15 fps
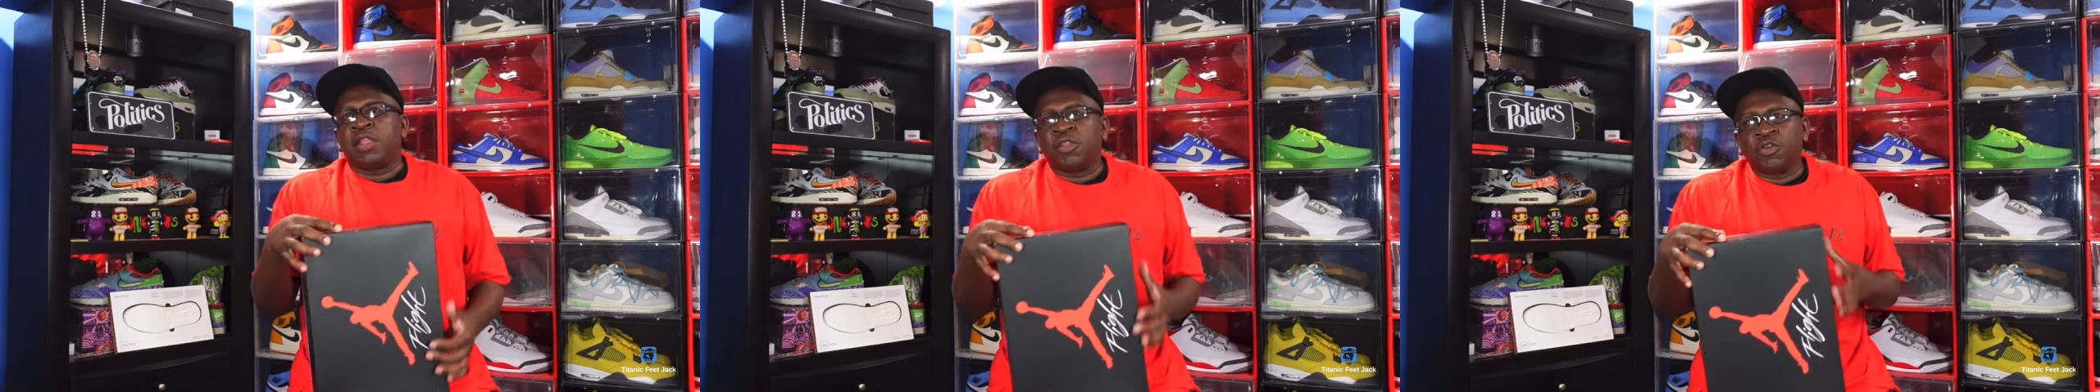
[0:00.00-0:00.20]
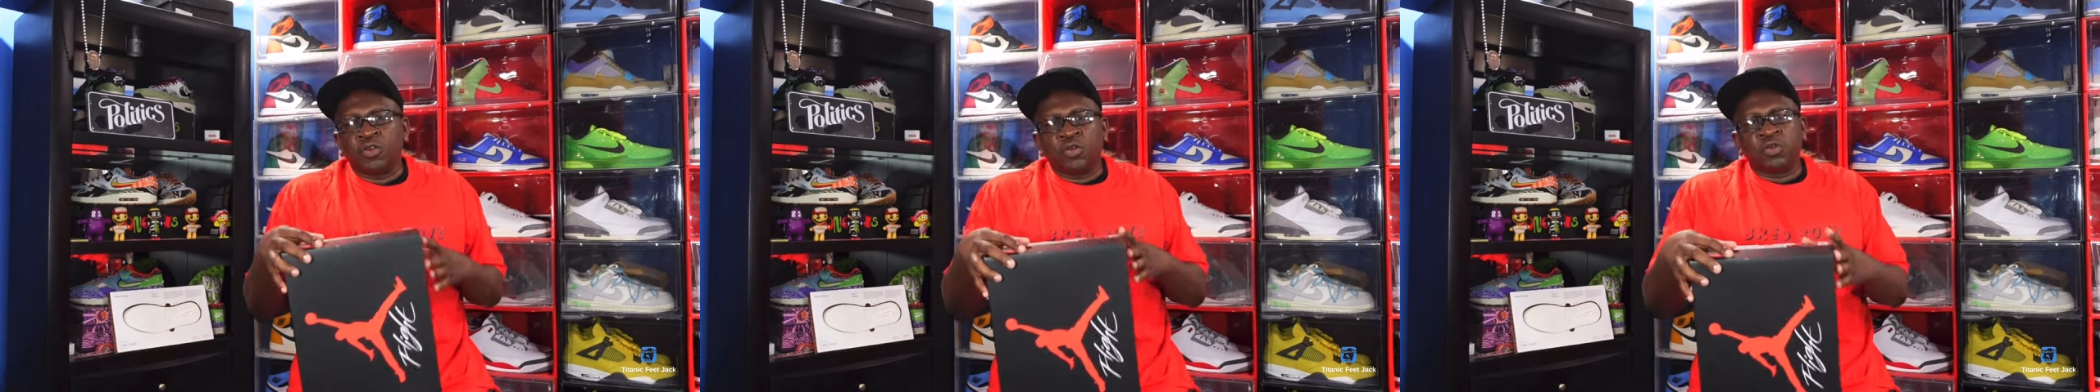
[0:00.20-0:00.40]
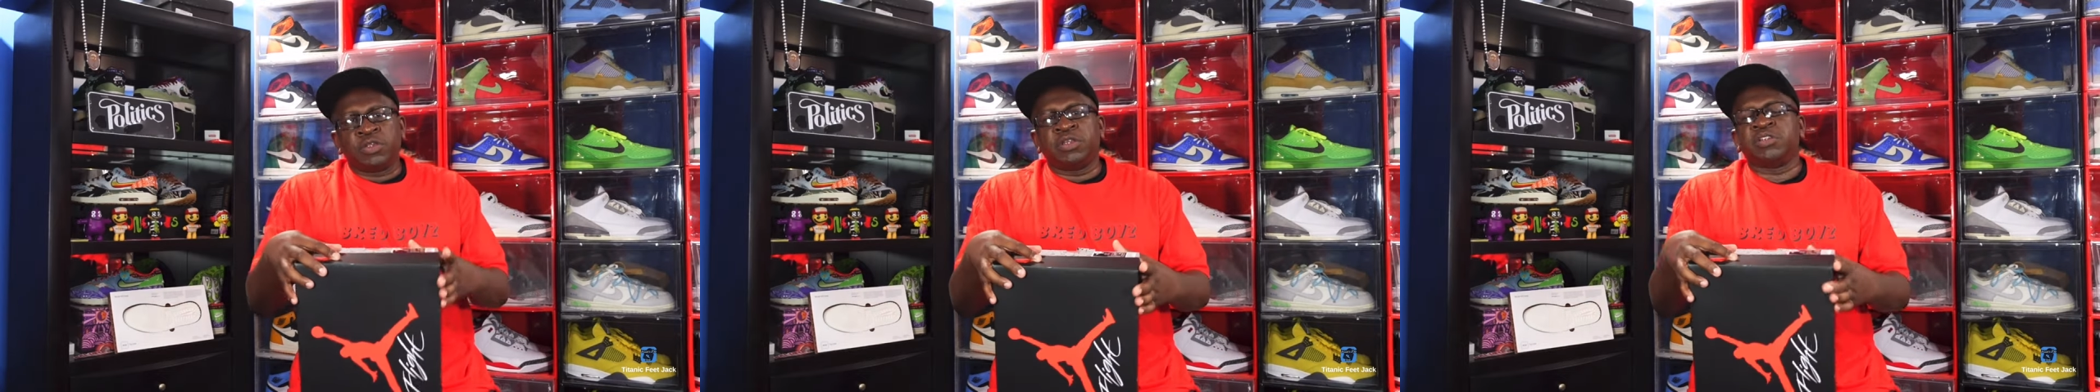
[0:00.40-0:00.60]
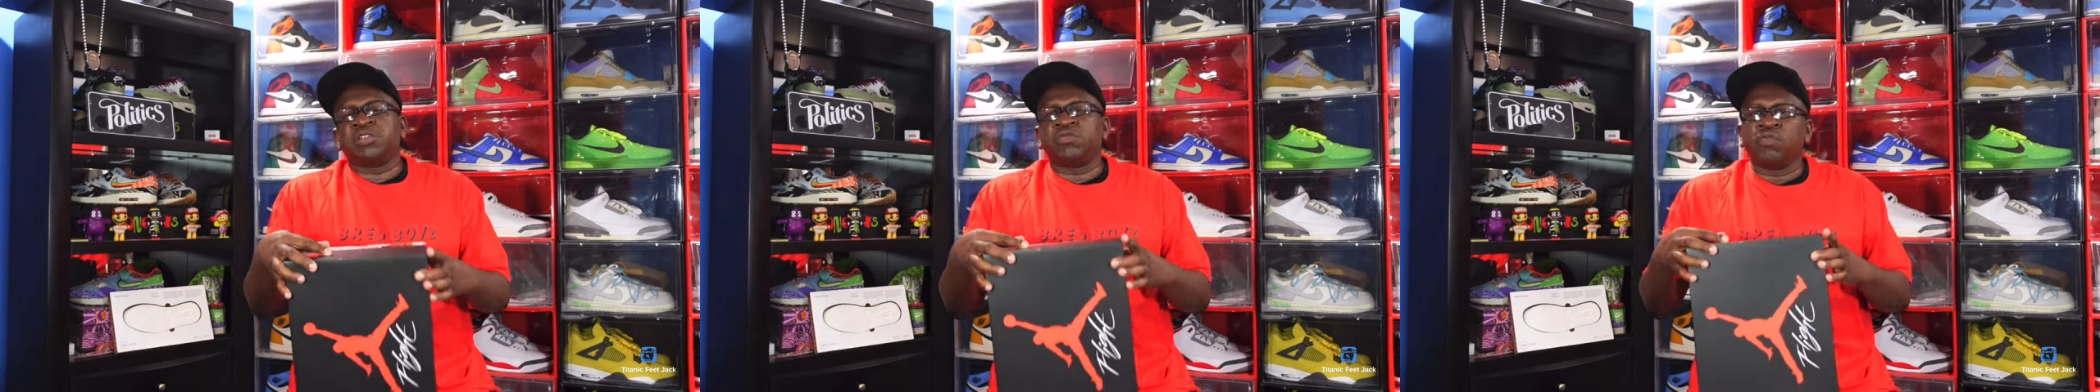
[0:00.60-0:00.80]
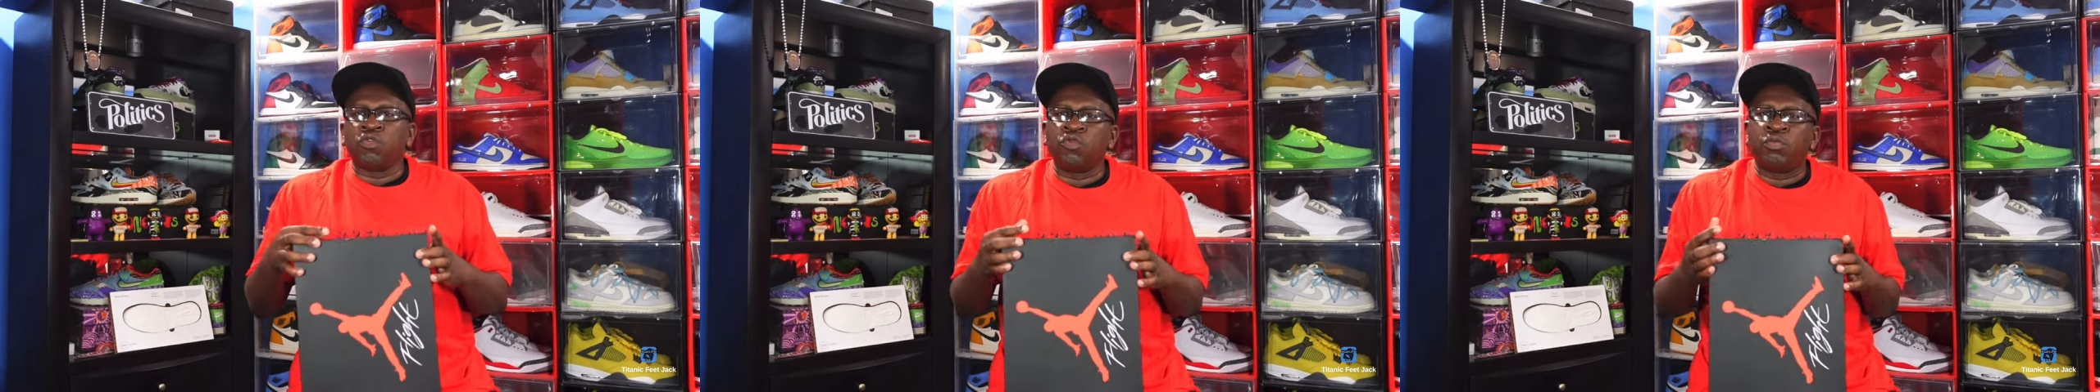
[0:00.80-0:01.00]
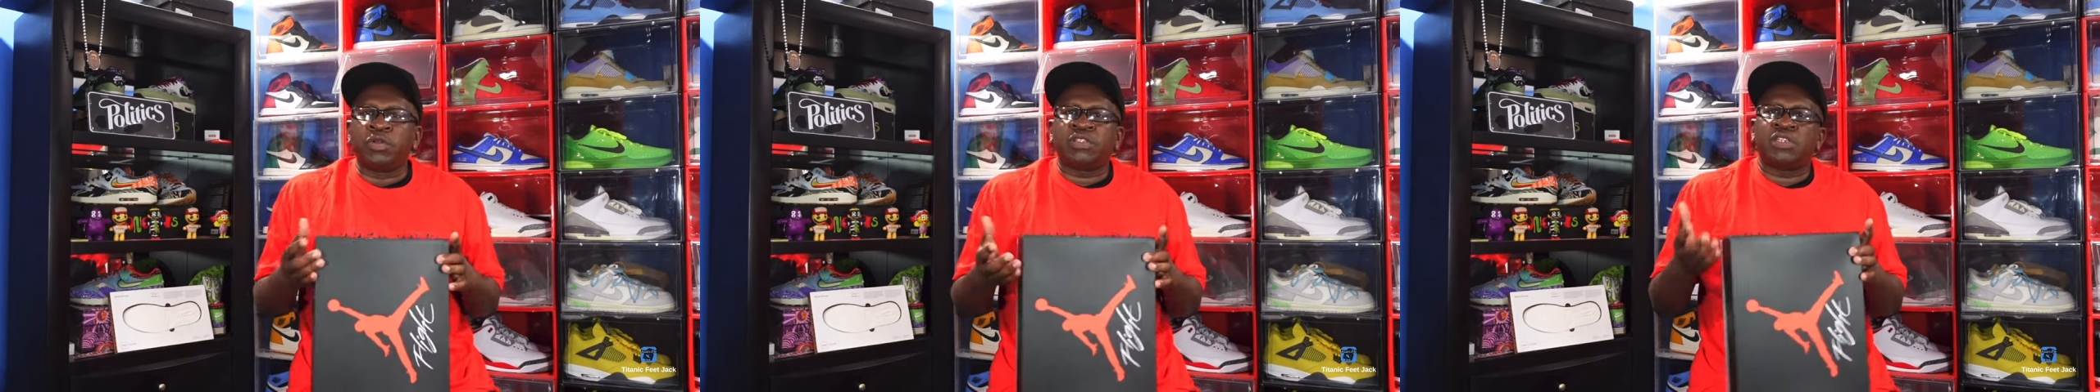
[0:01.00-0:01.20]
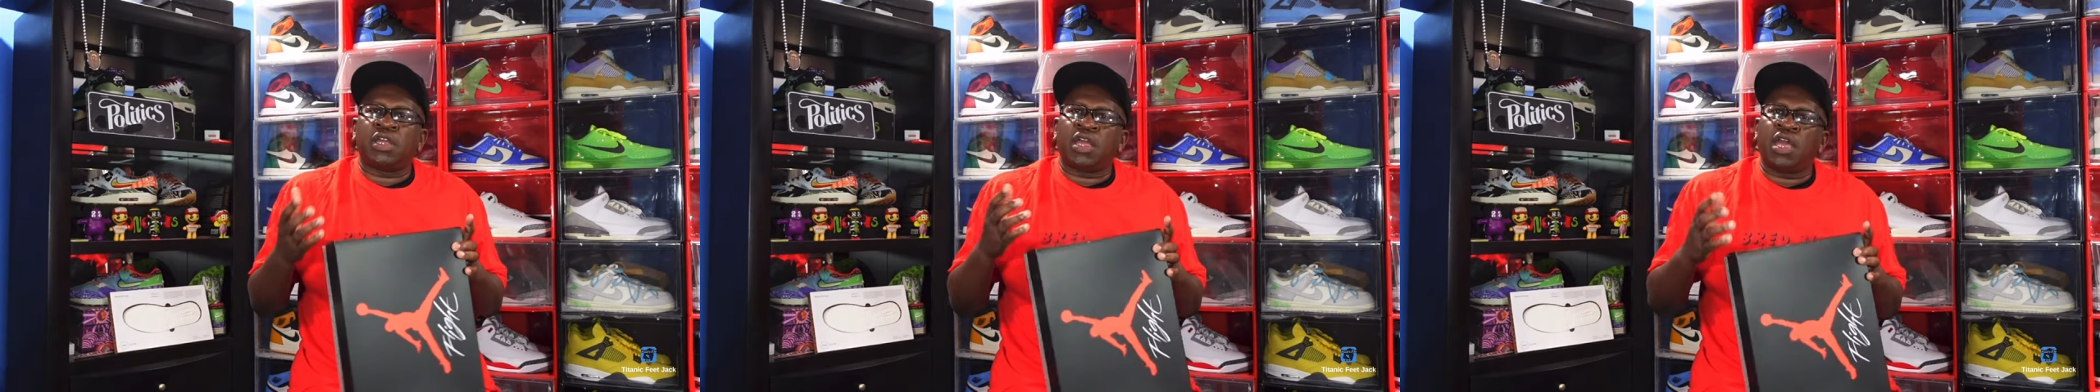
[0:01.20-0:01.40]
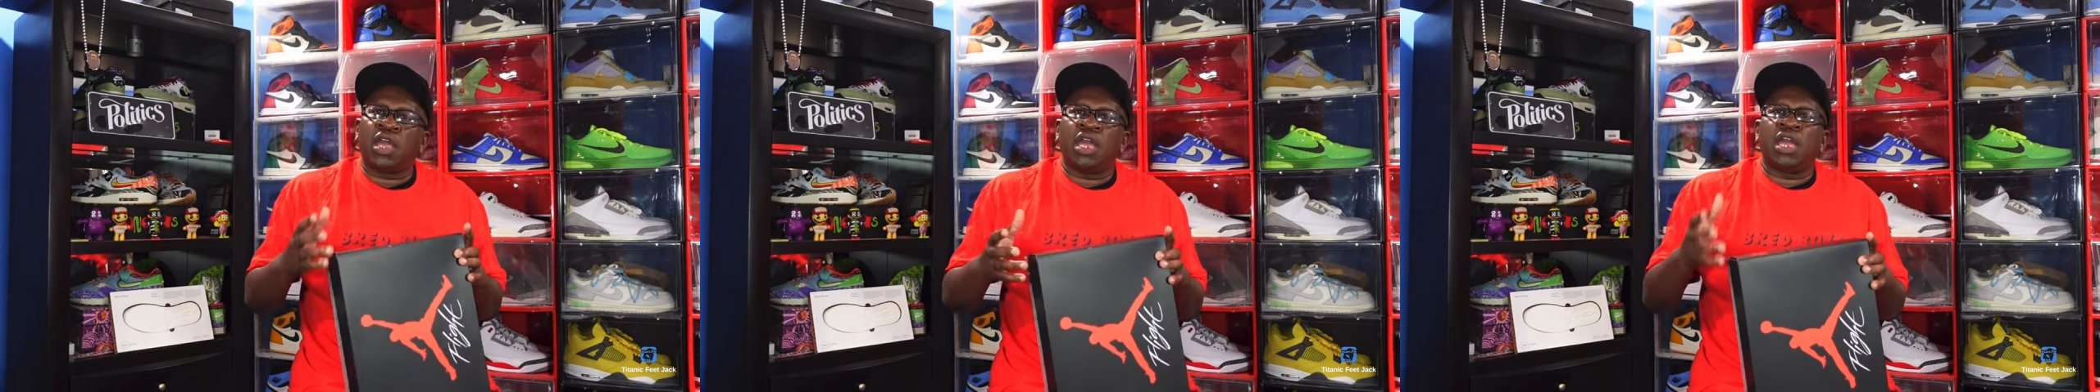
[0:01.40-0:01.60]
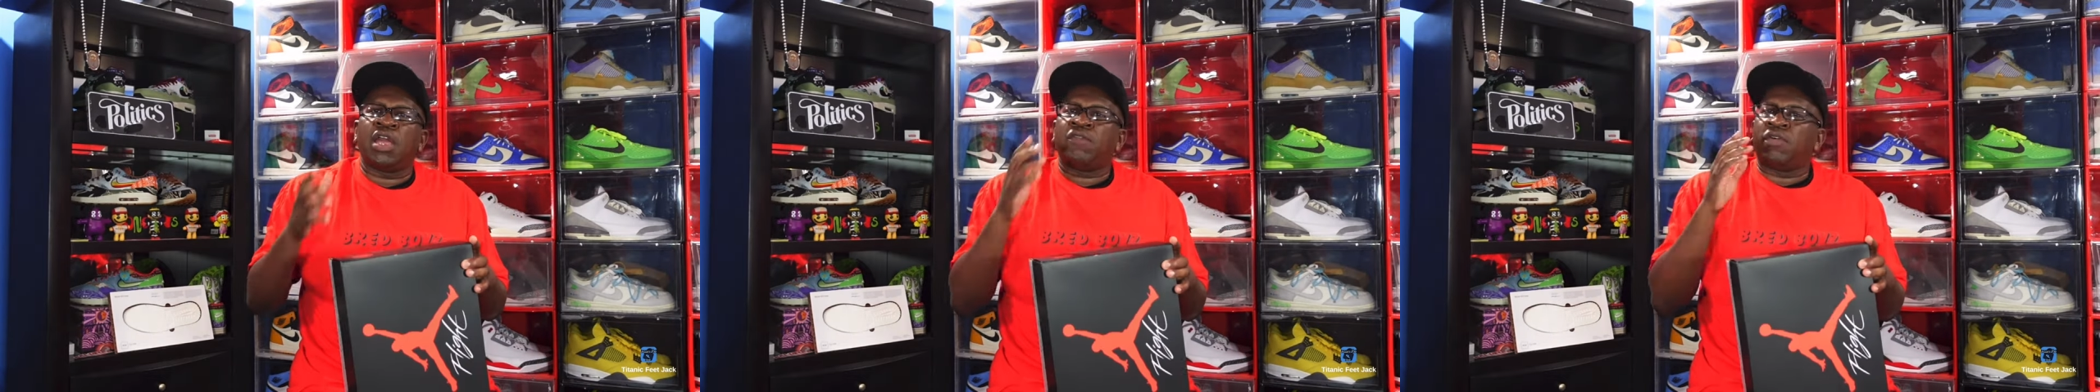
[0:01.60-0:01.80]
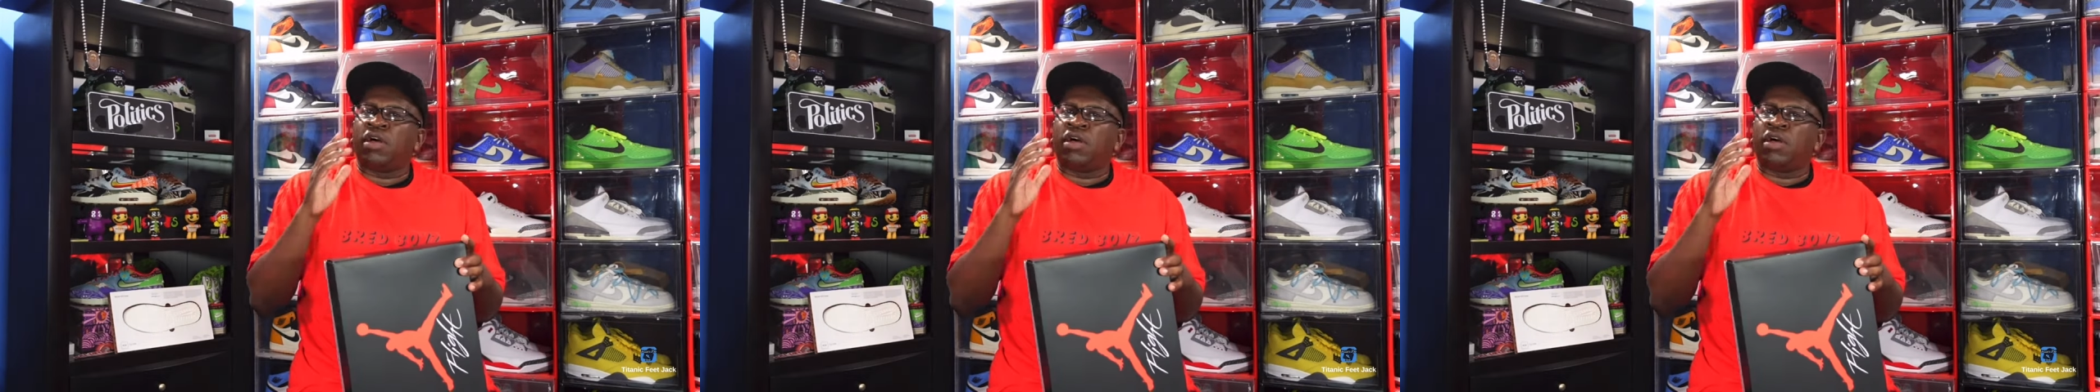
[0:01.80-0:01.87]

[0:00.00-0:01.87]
know this rumored to have